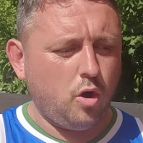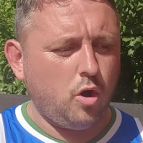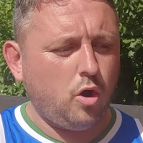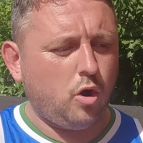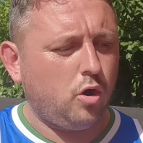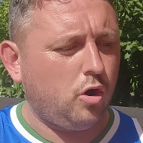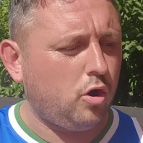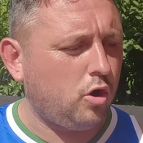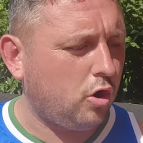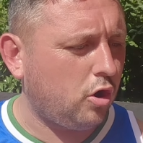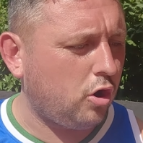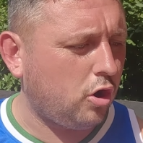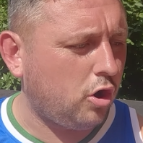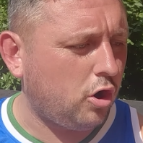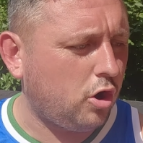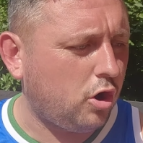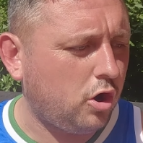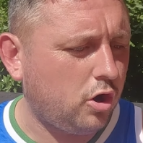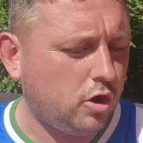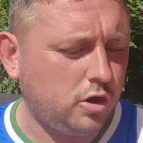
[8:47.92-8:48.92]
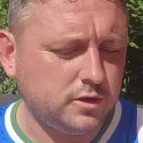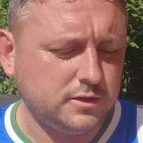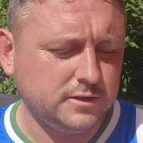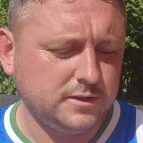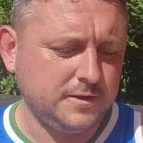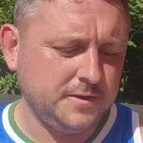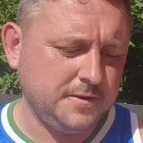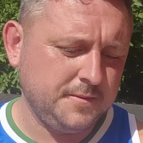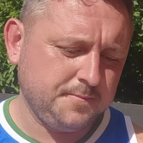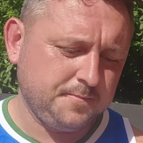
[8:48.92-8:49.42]
Ho, ho, ho.
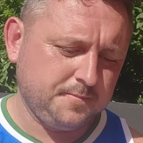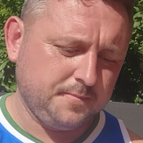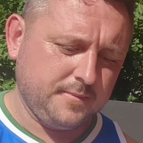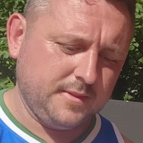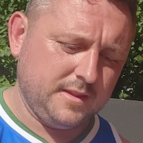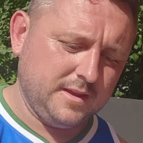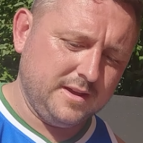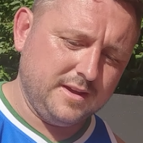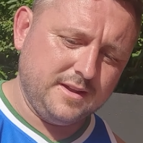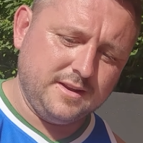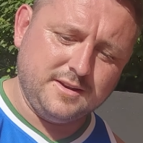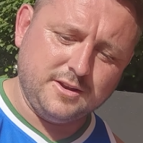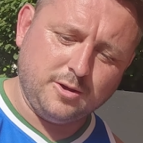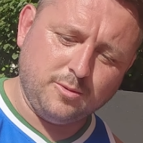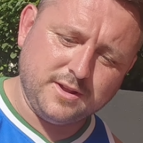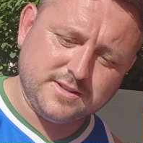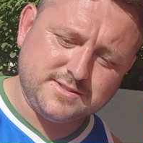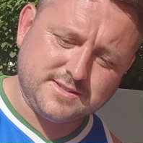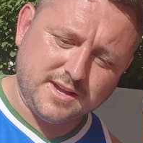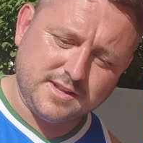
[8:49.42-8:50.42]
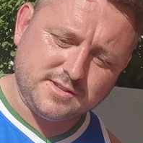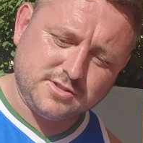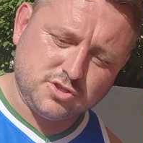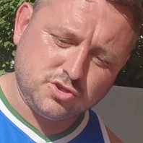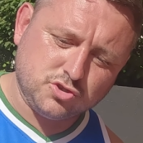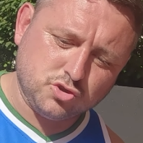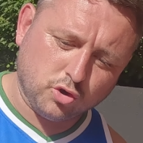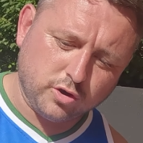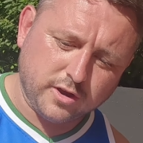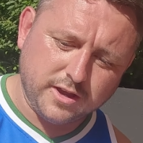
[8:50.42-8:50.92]
Now let's get
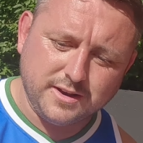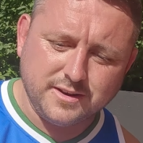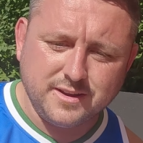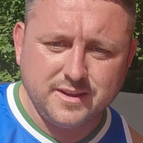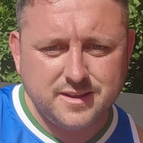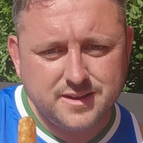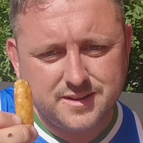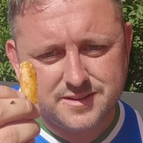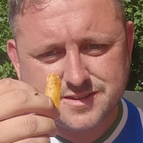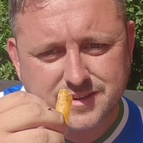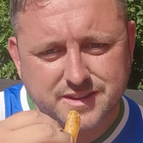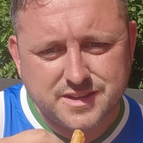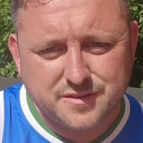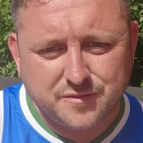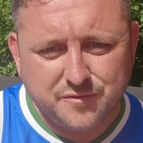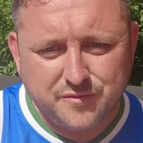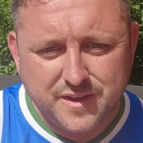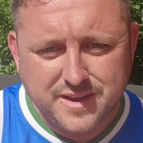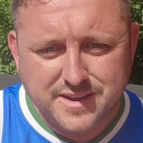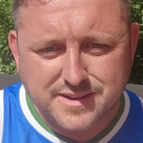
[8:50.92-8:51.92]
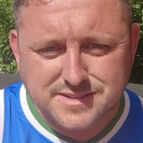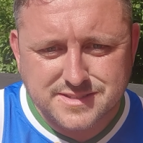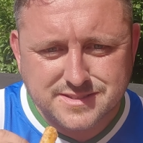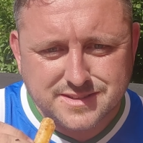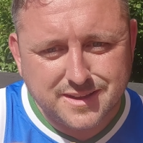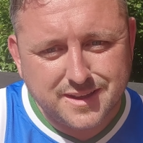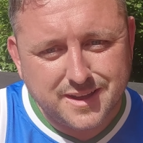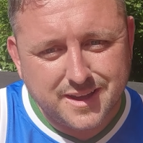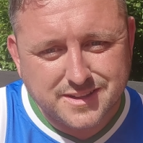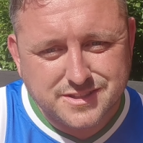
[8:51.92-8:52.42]
stuck in to this
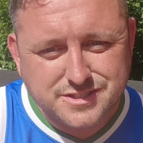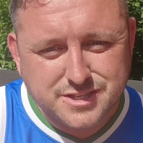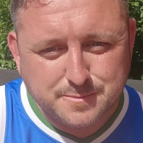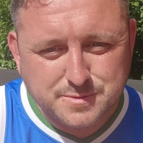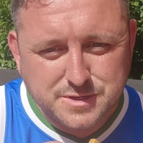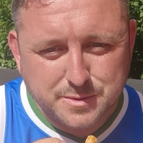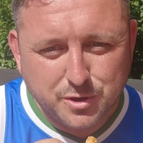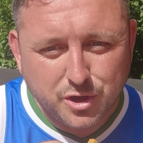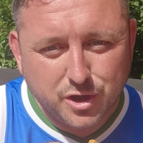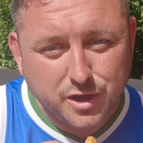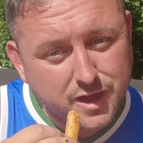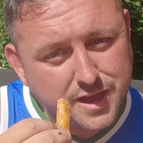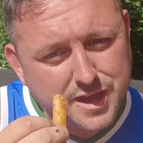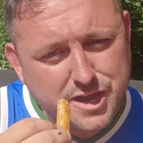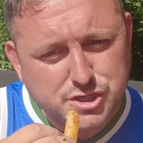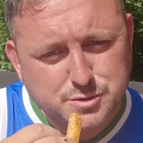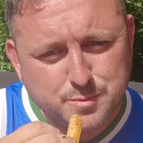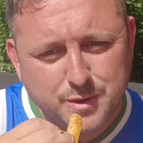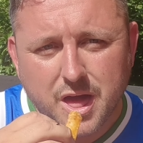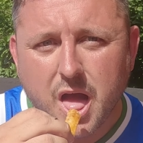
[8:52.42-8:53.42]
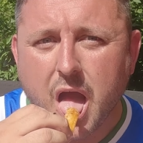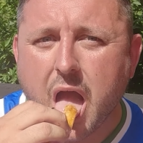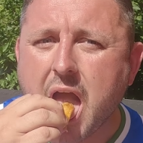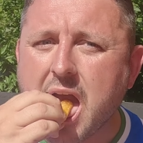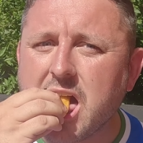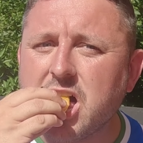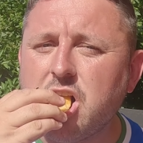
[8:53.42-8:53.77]
feast at Tipsy Burger. Icmeler,